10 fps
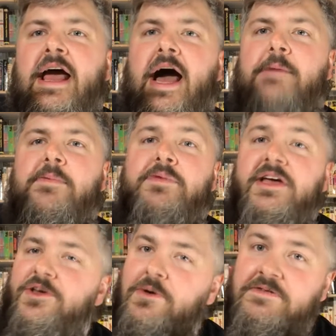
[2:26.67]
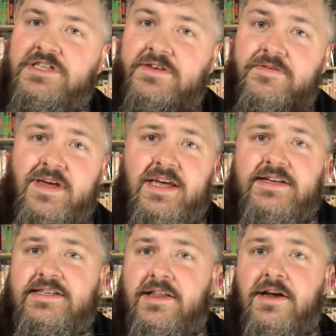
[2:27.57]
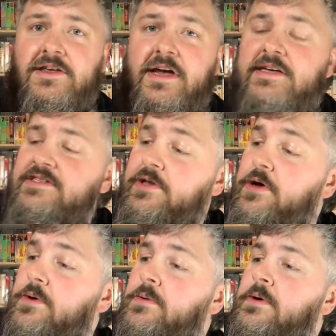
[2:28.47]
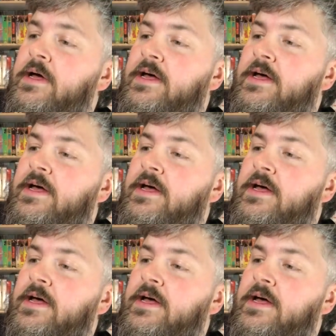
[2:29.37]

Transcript: I'm a big UFC fan, as a lot of you guys know.